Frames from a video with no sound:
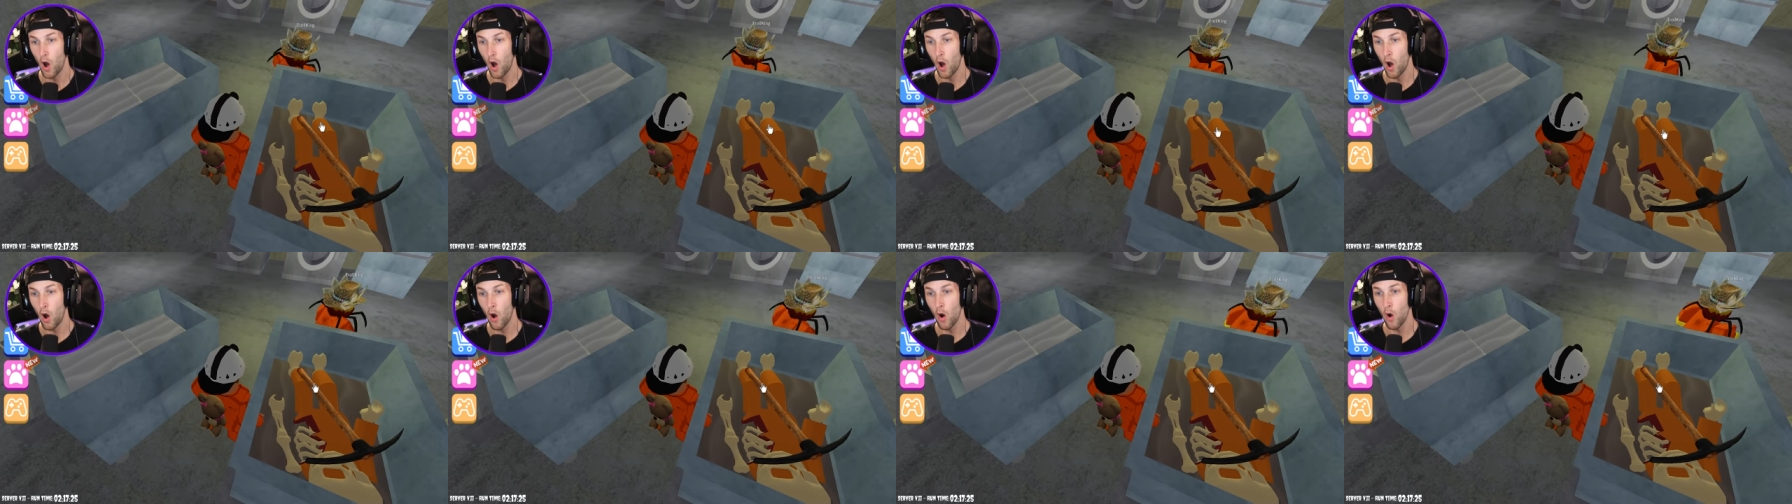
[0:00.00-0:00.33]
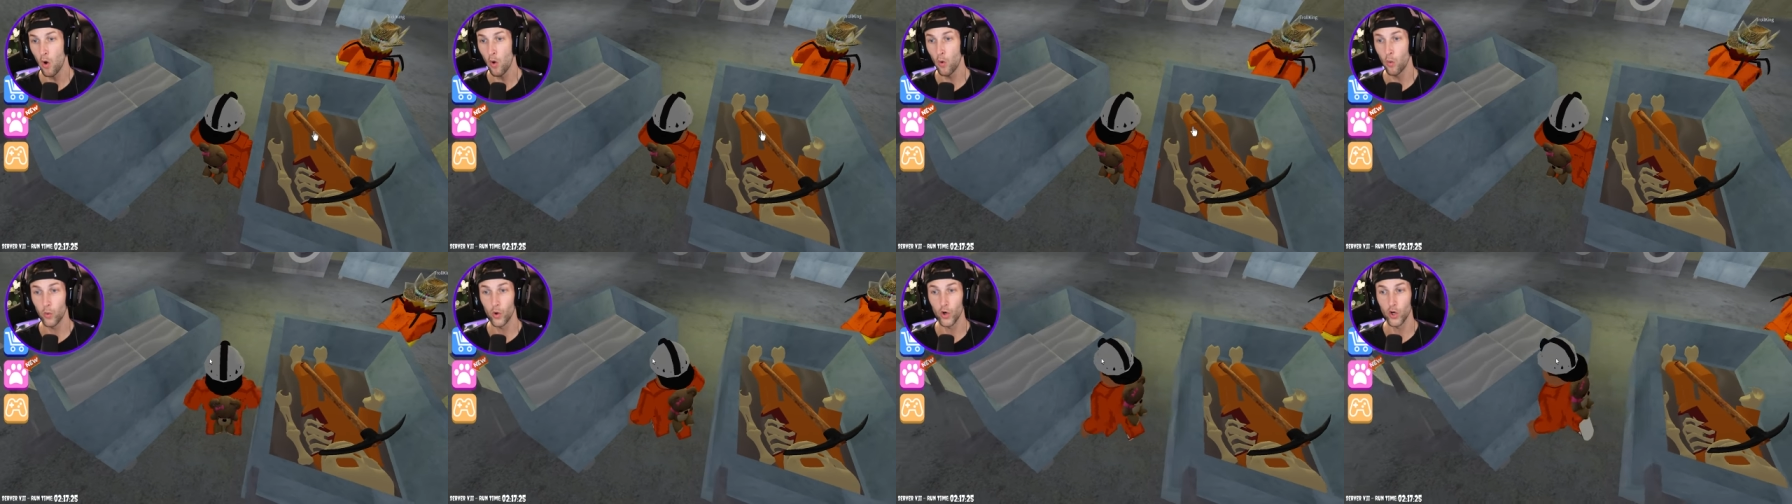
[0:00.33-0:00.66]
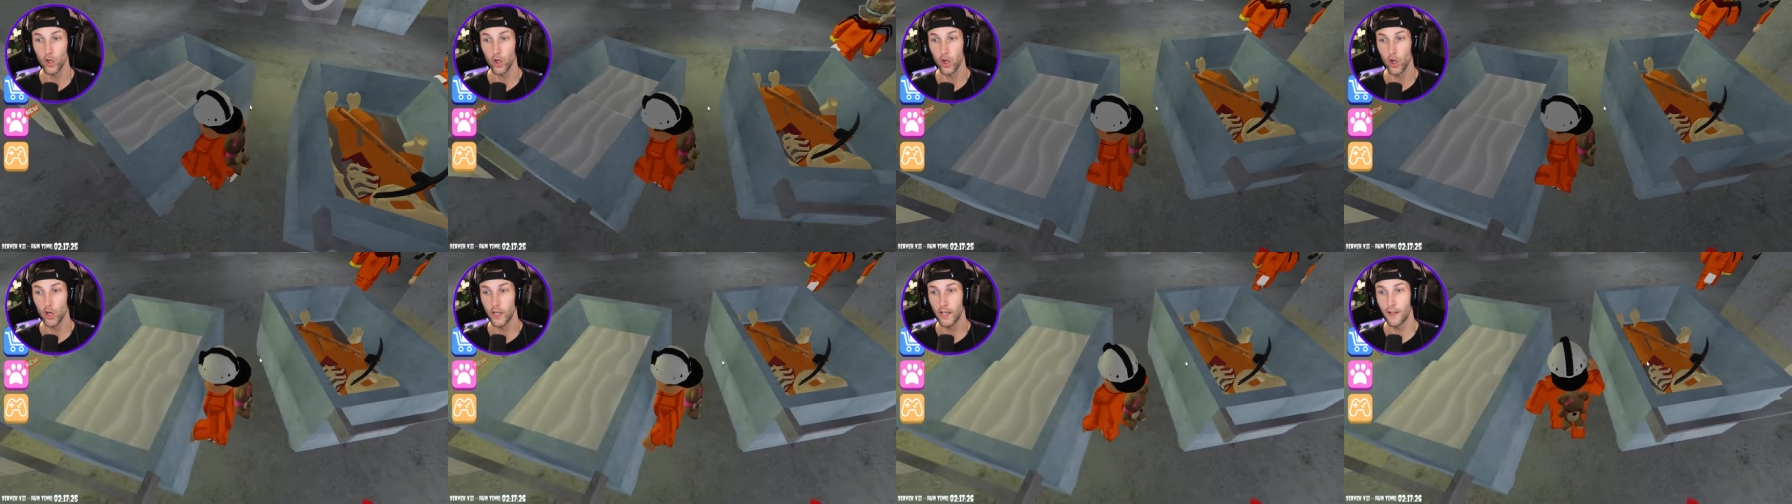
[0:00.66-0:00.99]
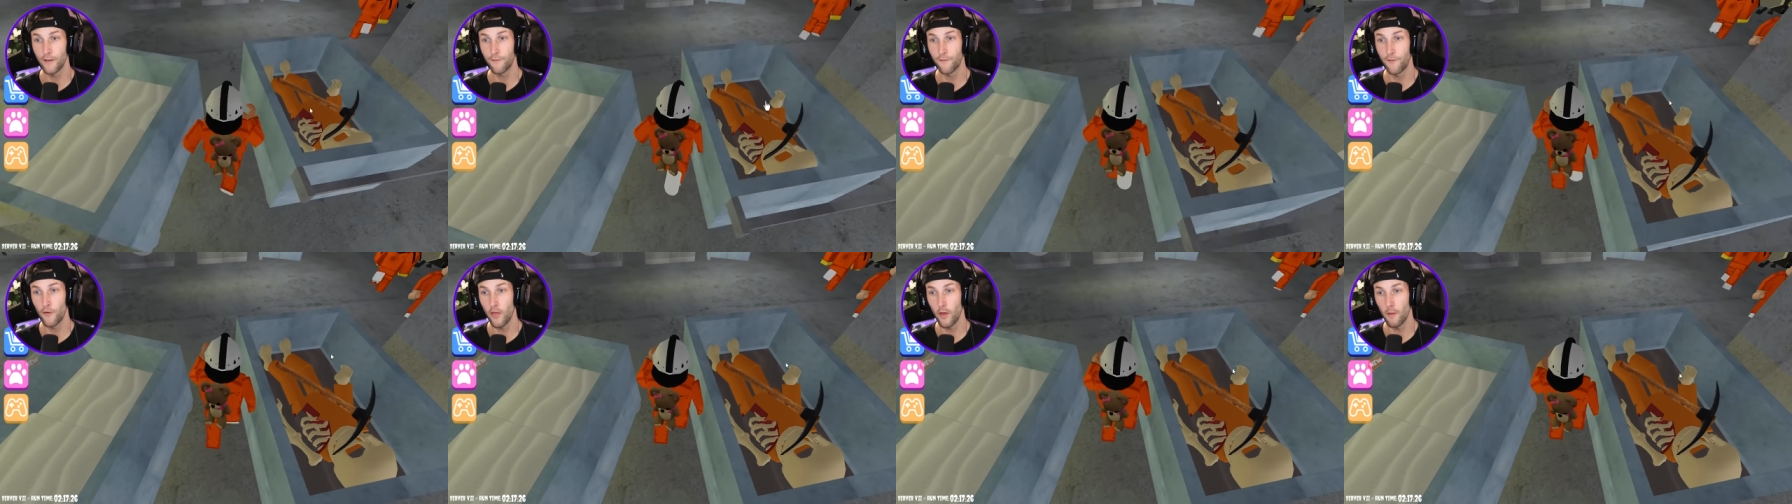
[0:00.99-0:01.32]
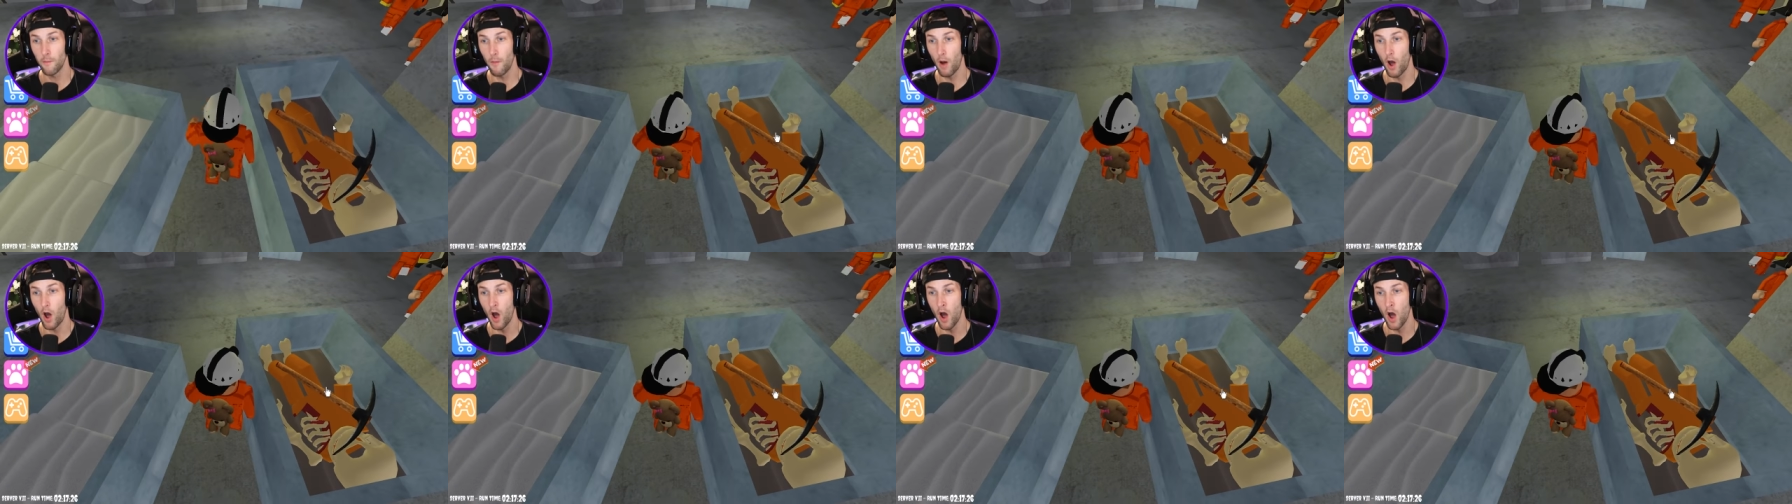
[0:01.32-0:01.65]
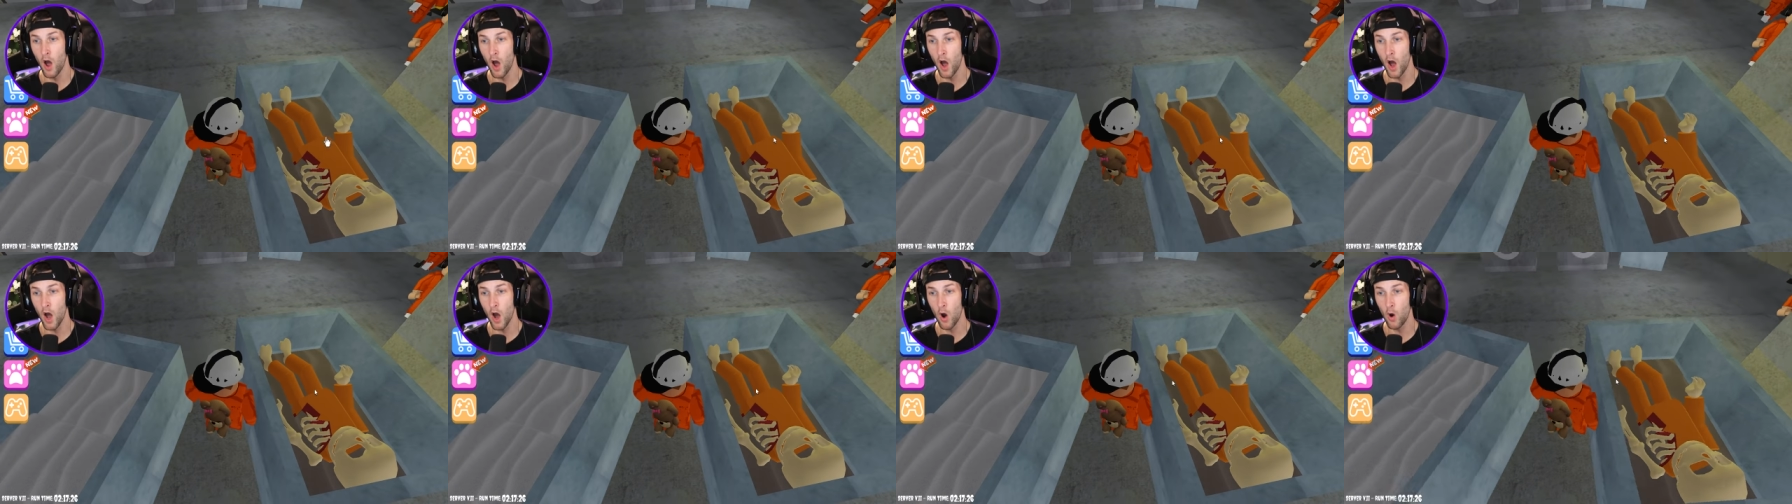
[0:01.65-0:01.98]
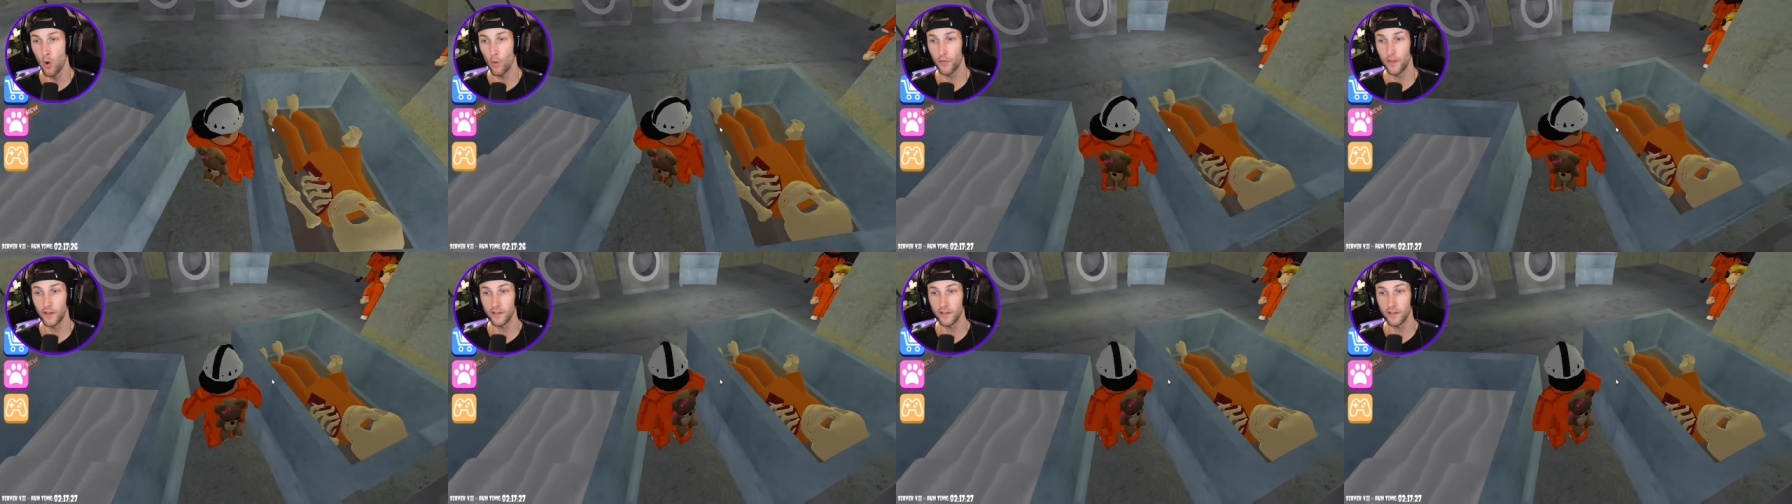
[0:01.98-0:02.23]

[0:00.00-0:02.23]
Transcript: Oh, we're looking for the... Oh,